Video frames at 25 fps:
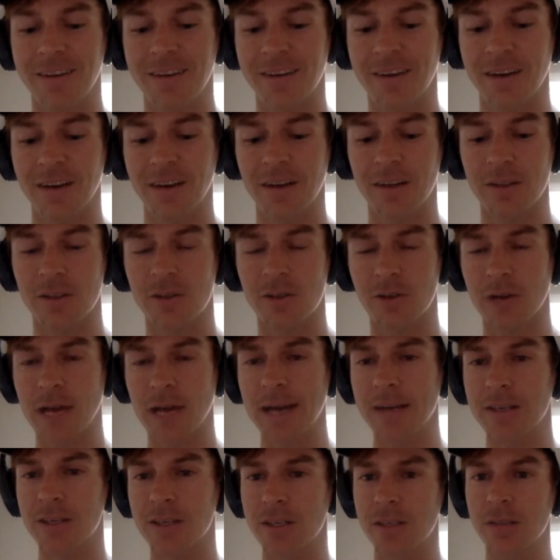uh,
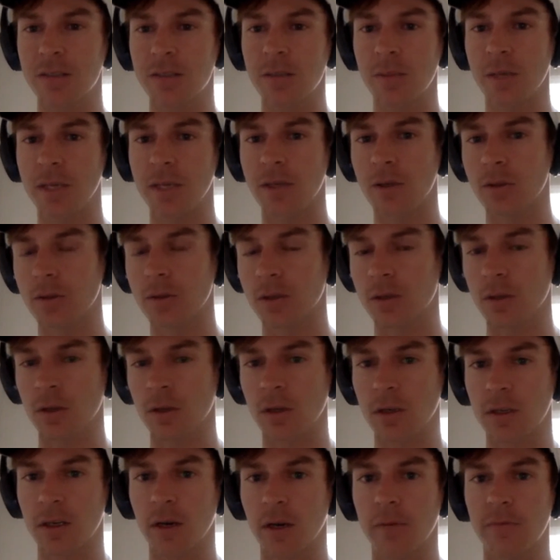strategies that make you a little
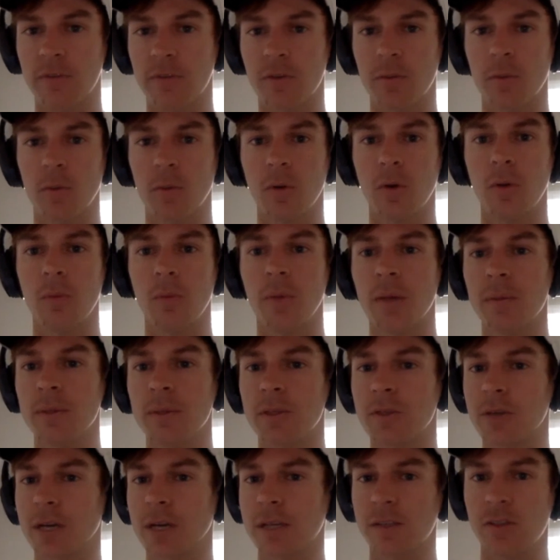uncomfortable maybe
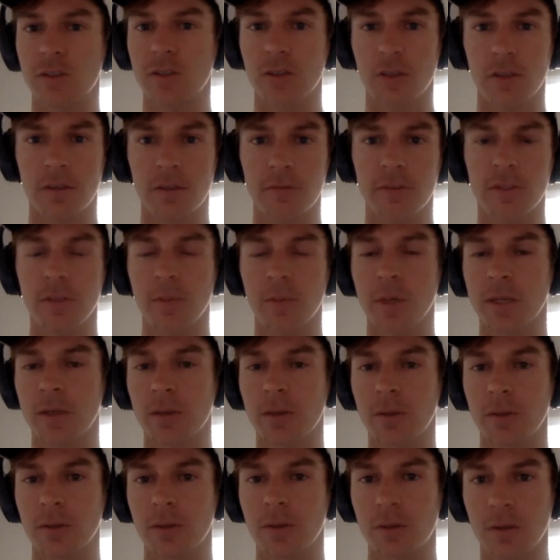try serves that make
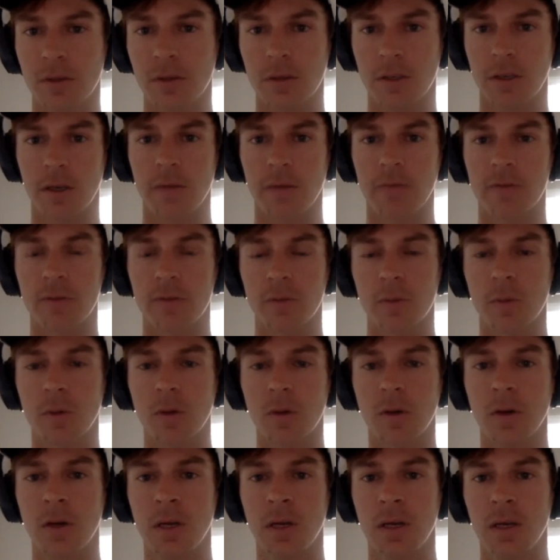you a little
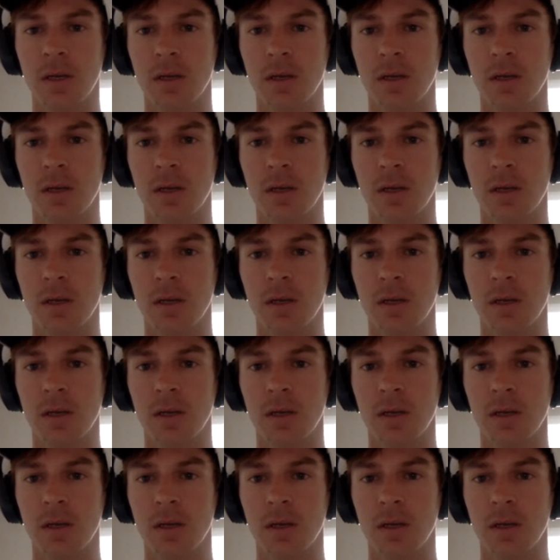uncomfortable